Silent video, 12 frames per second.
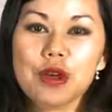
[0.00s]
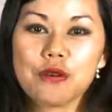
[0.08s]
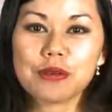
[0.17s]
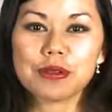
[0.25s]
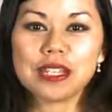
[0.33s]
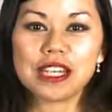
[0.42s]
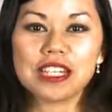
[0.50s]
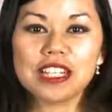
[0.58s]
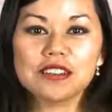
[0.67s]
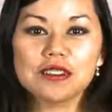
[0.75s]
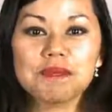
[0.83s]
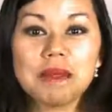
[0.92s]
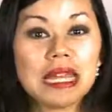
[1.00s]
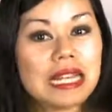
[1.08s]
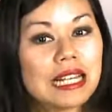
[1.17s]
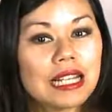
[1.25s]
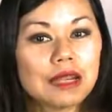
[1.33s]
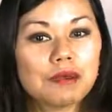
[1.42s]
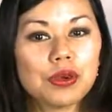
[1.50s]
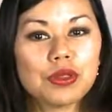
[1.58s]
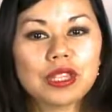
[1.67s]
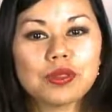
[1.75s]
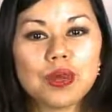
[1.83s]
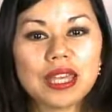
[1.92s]
Representatives met in Colombo
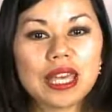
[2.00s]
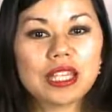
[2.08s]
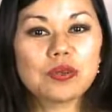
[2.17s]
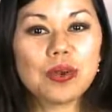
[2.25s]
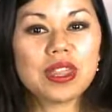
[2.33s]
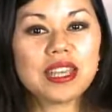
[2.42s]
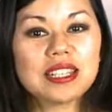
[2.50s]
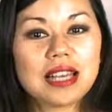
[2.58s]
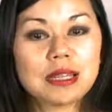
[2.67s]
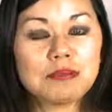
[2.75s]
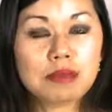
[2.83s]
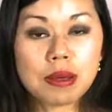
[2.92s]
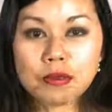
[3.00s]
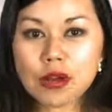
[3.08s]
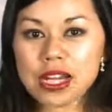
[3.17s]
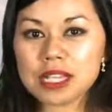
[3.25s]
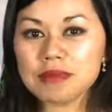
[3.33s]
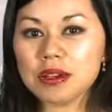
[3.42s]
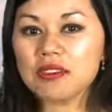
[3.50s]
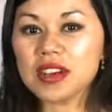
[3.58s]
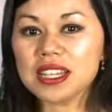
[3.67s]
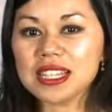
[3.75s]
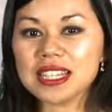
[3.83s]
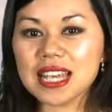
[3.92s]
this weekend, where they signed a memorandum of
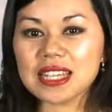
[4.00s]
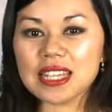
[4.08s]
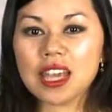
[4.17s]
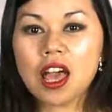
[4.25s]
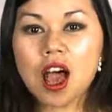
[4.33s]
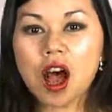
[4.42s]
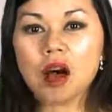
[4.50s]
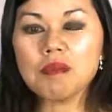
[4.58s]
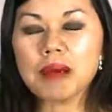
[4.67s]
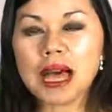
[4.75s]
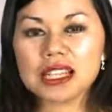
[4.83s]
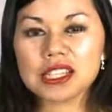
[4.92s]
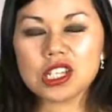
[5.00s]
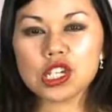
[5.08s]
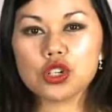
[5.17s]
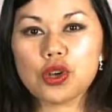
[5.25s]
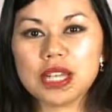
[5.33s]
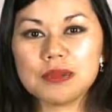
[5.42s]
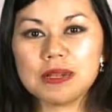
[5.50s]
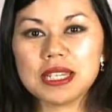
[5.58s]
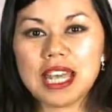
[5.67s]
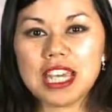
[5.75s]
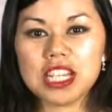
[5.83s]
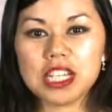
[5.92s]
understanding on passenger
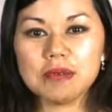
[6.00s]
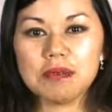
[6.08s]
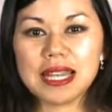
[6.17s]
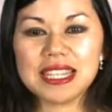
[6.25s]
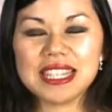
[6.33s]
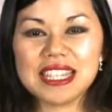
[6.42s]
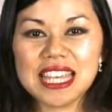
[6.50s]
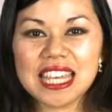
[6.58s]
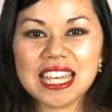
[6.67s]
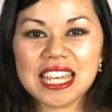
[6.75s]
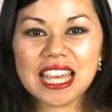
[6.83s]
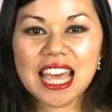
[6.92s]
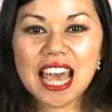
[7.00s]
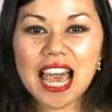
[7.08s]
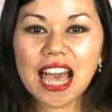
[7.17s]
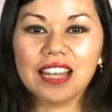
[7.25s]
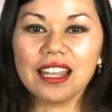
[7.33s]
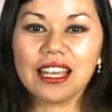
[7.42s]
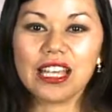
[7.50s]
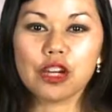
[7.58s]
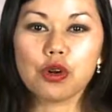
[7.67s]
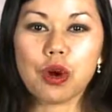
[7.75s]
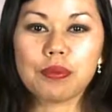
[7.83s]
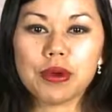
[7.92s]
transportation by sea, outlining
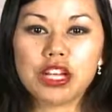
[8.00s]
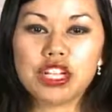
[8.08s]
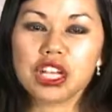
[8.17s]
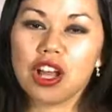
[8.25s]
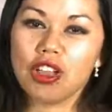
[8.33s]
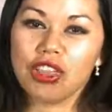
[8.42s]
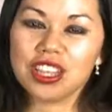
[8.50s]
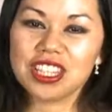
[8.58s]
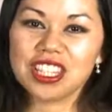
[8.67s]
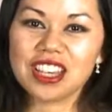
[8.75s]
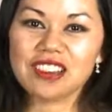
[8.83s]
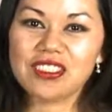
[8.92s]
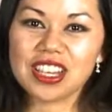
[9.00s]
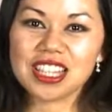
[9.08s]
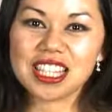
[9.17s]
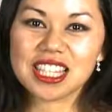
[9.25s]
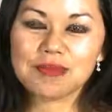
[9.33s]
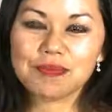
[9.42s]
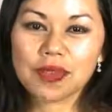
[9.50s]
cooperation on the service.